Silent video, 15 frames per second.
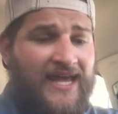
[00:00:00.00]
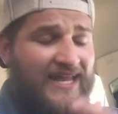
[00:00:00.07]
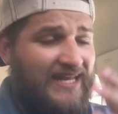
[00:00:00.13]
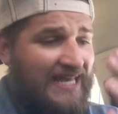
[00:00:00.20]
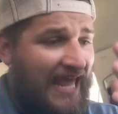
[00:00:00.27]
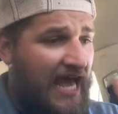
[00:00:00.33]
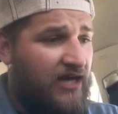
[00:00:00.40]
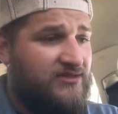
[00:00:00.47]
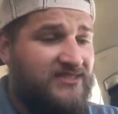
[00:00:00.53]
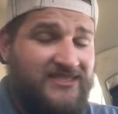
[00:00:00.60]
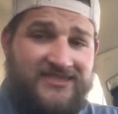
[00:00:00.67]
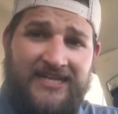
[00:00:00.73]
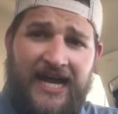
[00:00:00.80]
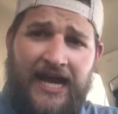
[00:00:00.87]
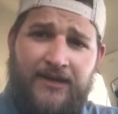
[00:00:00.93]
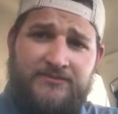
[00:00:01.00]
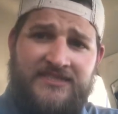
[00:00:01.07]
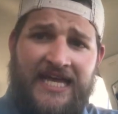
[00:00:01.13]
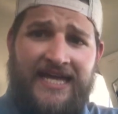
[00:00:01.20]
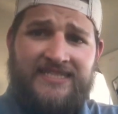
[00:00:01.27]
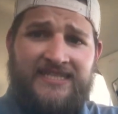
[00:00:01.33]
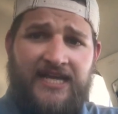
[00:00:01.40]
Now's the time,
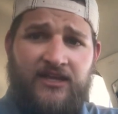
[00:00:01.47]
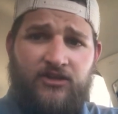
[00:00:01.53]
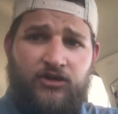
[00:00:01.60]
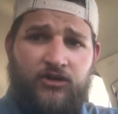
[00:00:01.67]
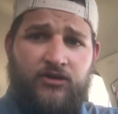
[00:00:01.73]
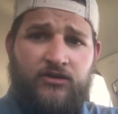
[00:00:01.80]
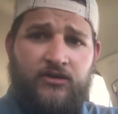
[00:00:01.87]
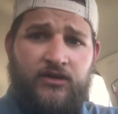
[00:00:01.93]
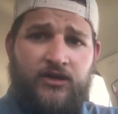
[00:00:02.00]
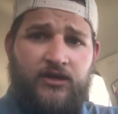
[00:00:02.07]
Zach Taylor.